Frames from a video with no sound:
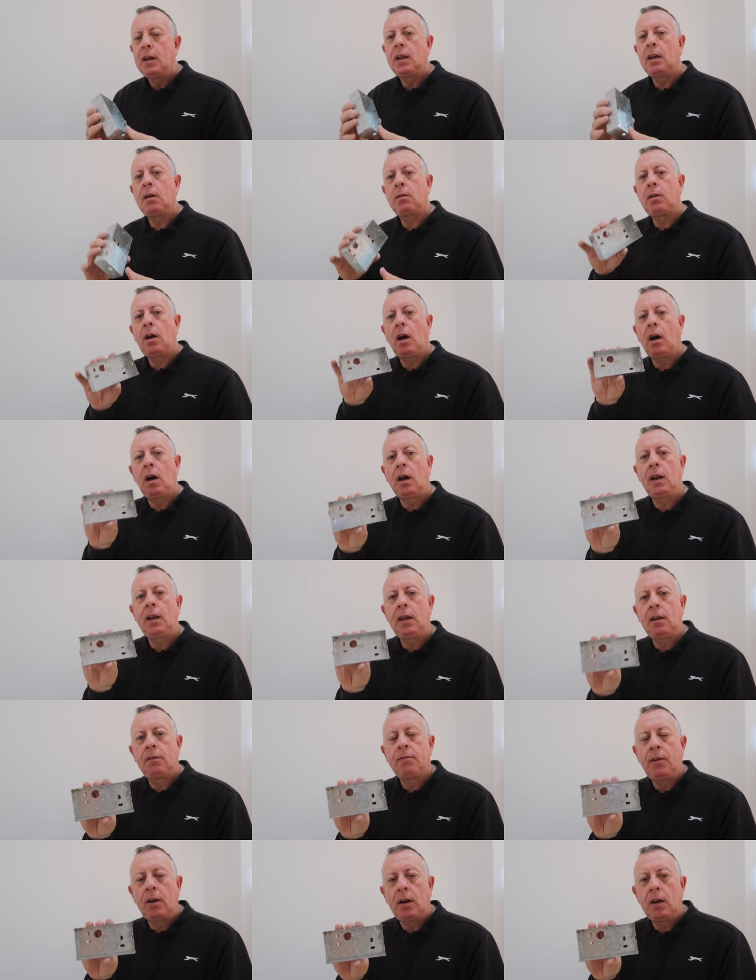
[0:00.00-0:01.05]
And I would
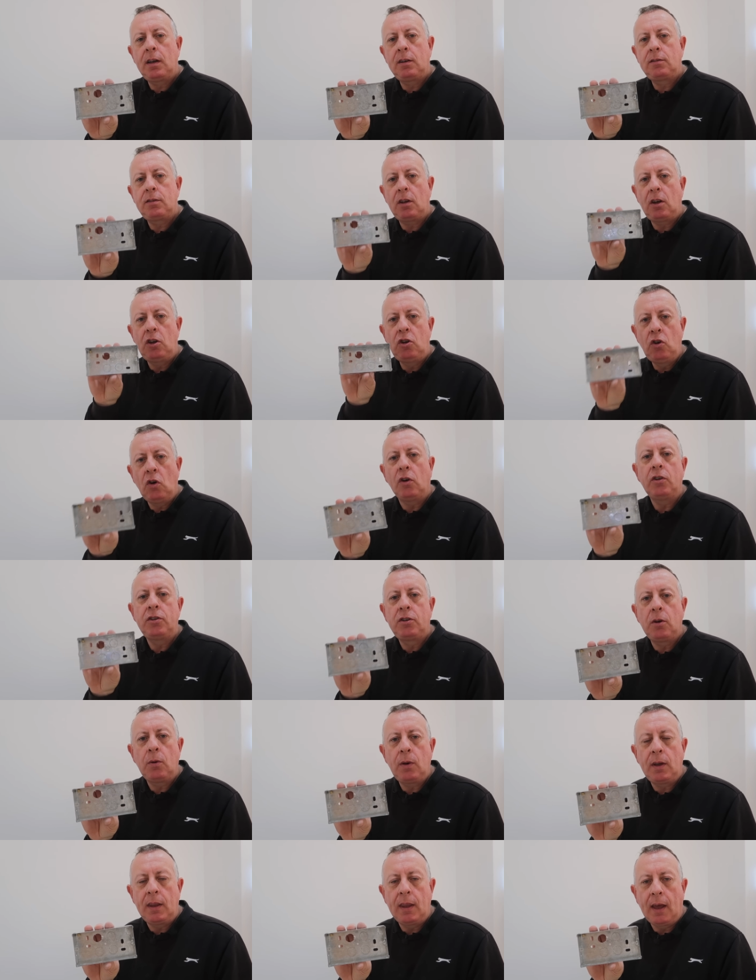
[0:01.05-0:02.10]
highly advise not
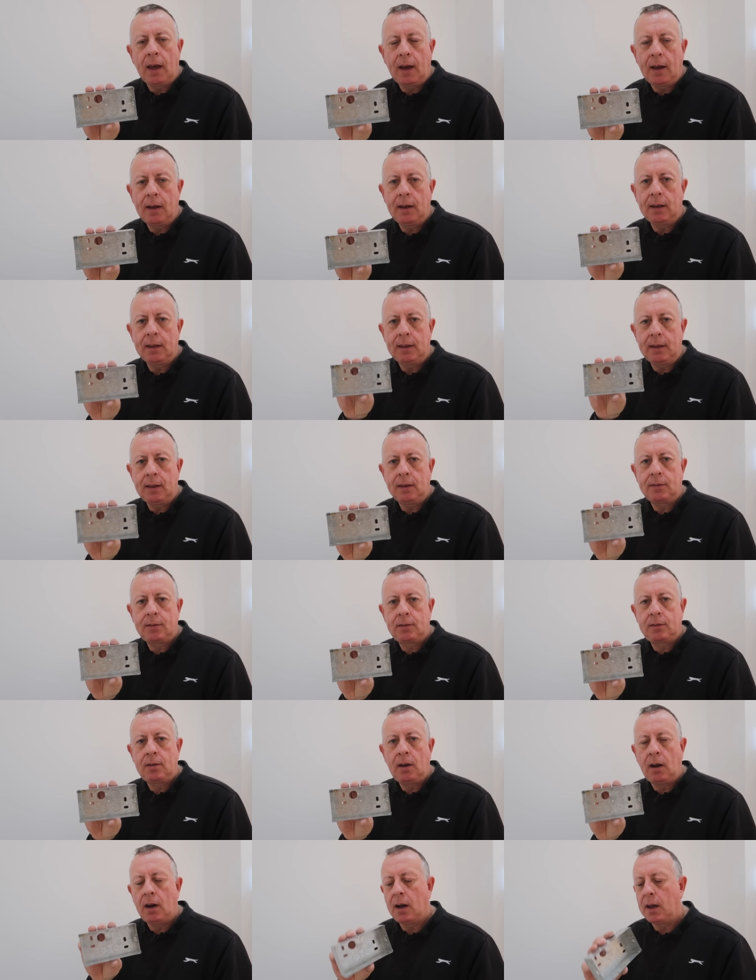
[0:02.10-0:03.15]
doing that at
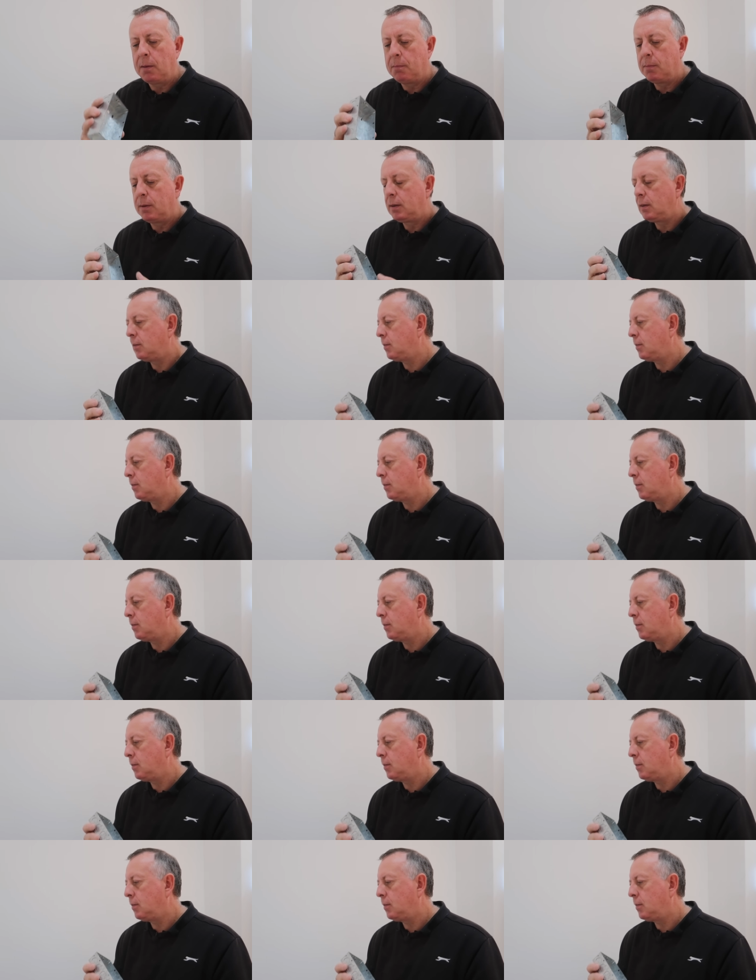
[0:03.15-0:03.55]
this time.